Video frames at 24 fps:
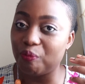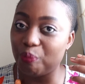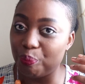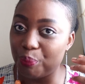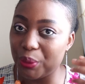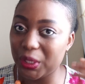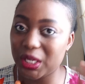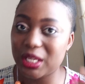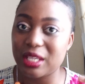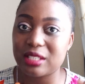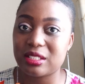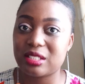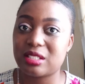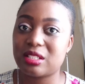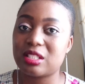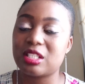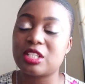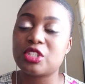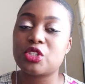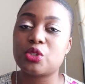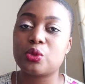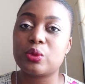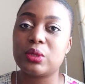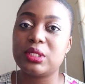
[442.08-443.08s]
biggest
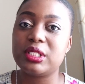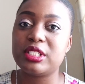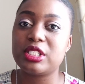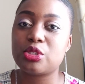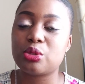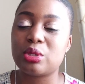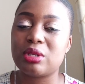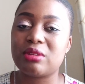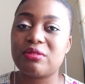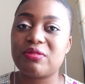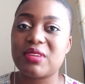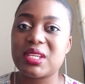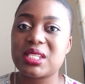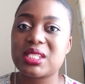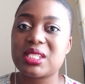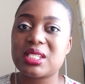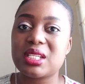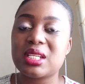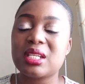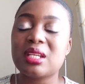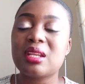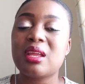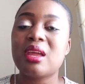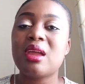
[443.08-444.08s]
things you will need to invest
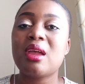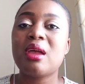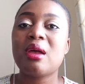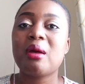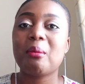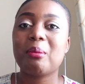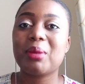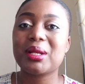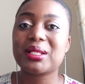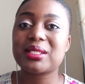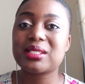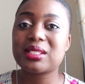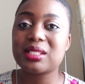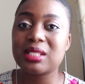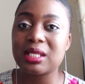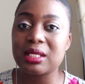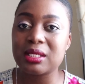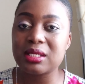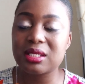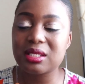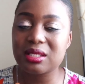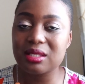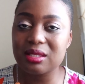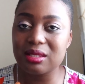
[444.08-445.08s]
in. But
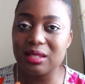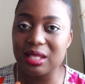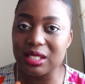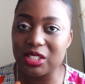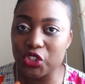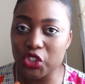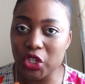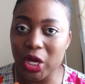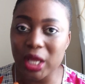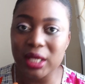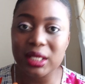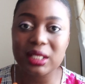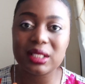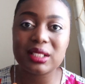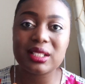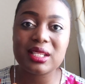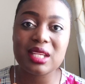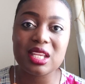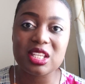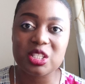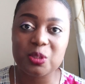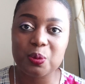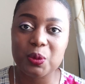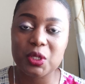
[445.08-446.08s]
since this channel
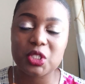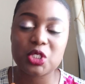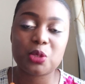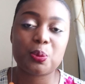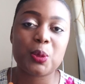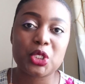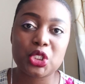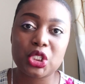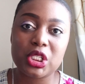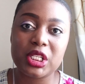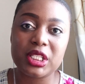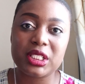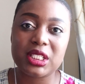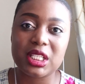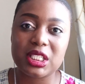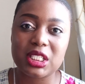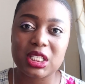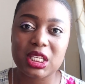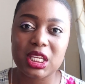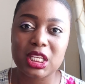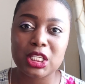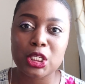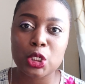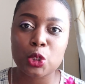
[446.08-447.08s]
is especially
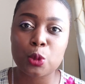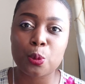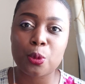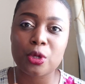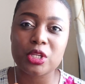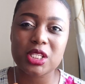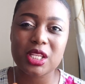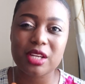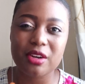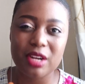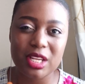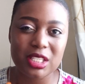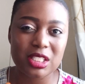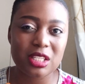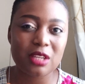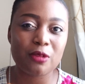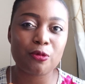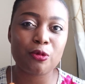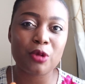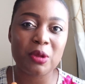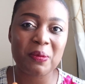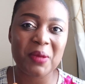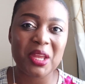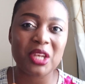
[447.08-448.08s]
dedicated to progressive
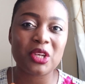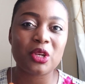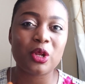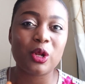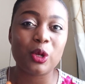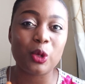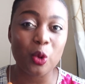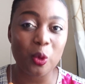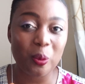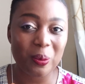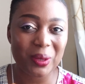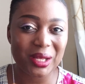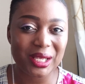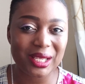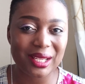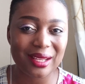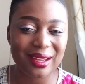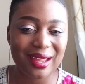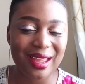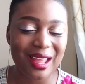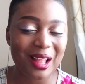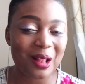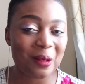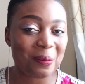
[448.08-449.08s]
women
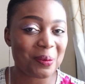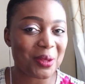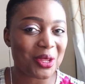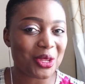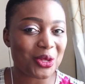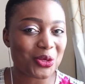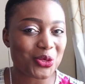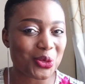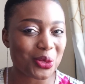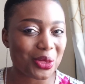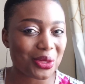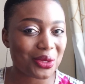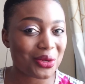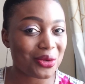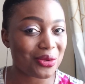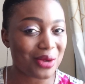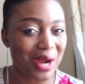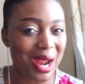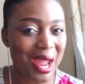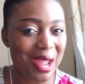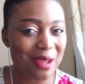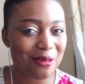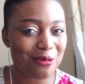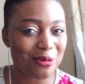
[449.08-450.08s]
globally, helping you to
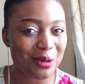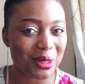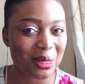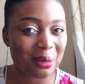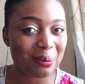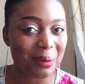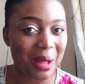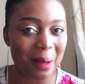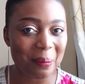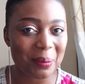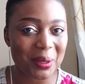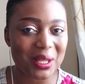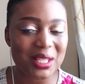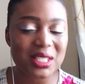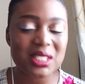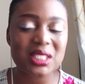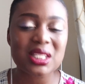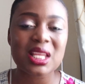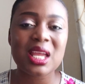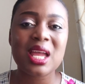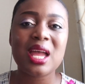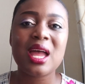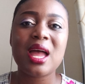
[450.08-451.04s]
thrive with purpose,